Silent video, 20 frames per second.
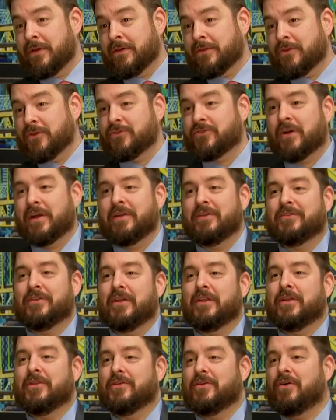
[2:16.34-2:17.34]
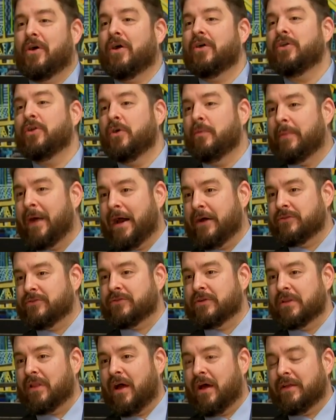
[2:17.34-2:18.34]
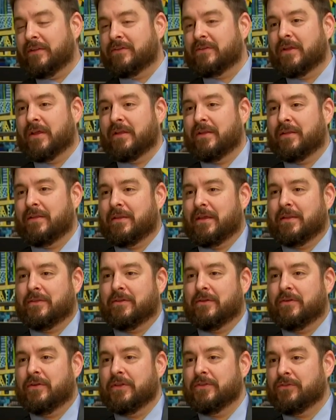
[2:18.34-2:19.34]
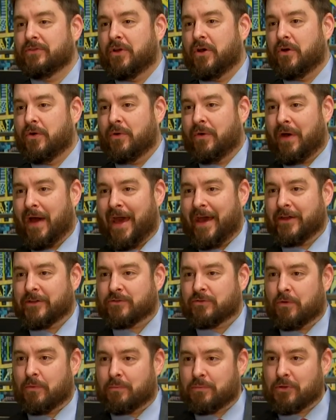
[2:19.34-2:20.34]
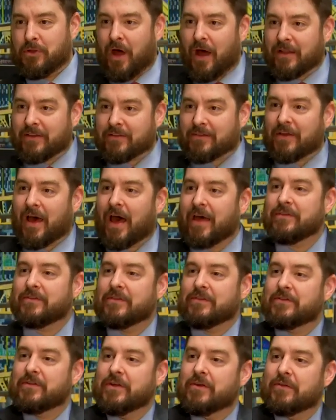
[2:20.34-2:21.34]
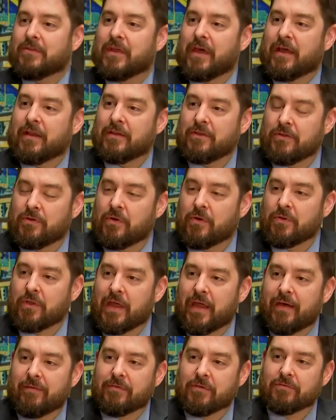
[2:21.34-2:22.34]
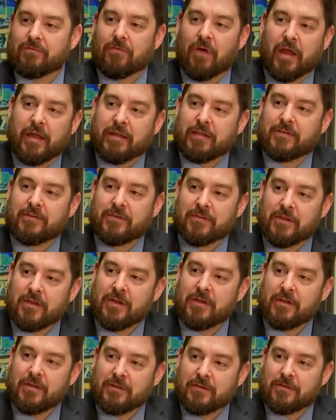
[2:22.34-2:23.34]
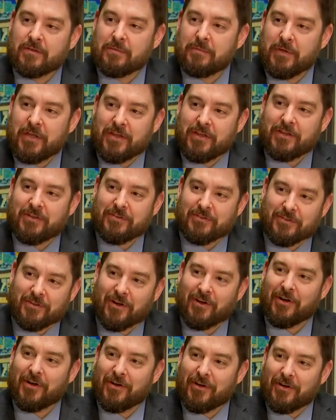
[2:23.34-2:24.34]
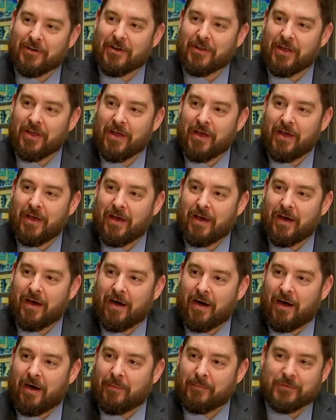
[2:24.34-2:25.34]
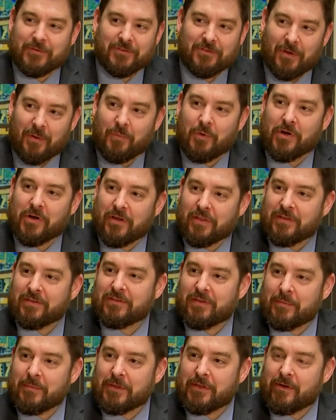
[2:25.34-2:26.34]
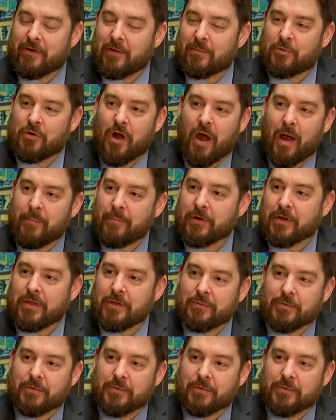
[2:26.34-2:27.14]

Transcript: They're trying to say that there are no boundary lines, that, that there is no actual plot sizes here, that you only have the right to be interred um, somewhere on the cemetery property.